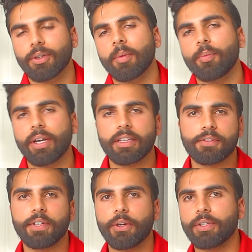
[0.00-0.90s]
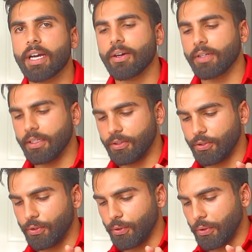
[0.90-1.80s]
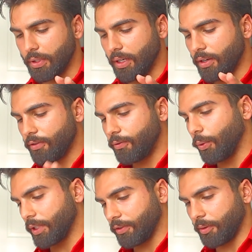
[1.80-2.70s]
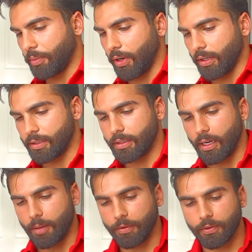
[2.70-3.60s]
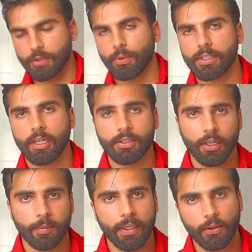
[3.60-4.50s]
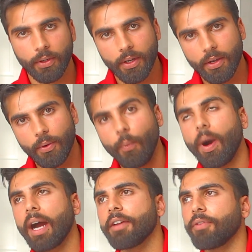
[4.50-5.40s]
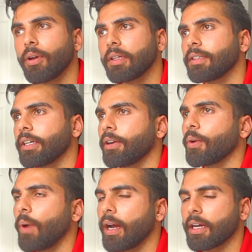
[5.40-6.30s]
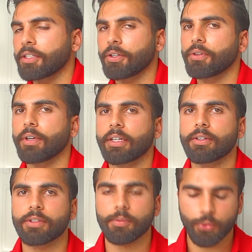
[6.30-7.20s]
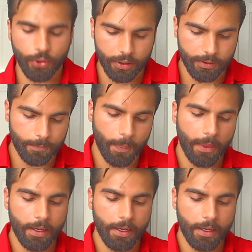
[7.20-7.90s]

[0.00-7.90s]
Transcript: So I'm gonna break this video down into four different parts. Um, the first one is gonna talk about why volunteering, why extracurriculars are important.